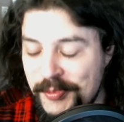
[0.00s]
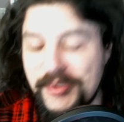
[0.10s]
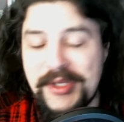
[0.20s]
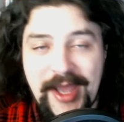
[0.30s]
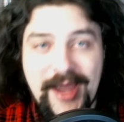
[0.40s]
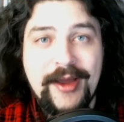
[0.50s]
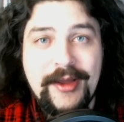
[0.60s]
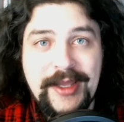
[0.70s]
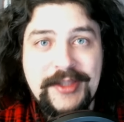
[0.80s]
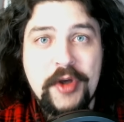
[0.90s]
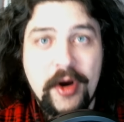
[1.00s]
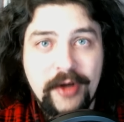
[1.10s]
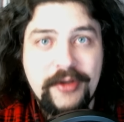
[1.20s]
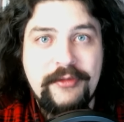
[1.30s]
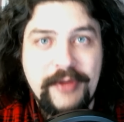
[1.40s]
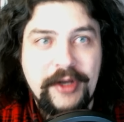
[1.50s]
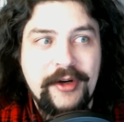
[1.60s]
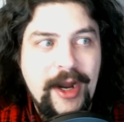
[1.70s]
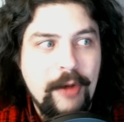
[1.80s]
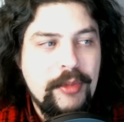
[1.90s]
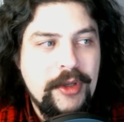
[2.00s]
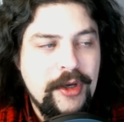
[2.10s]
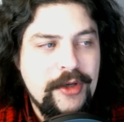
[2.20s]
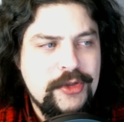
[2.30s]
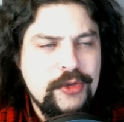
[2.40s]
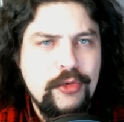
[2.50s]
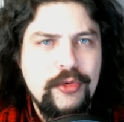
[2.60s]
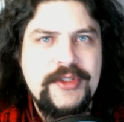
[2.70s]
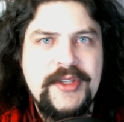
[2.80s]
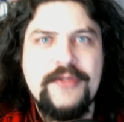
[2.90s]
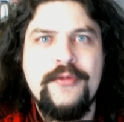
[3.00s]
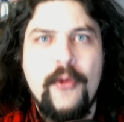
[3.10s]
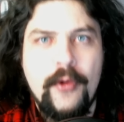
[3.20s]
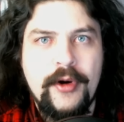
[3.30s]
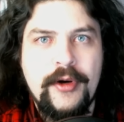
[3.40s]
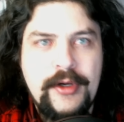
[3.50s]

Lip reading: yeah, it's hard to figure out because who is this for?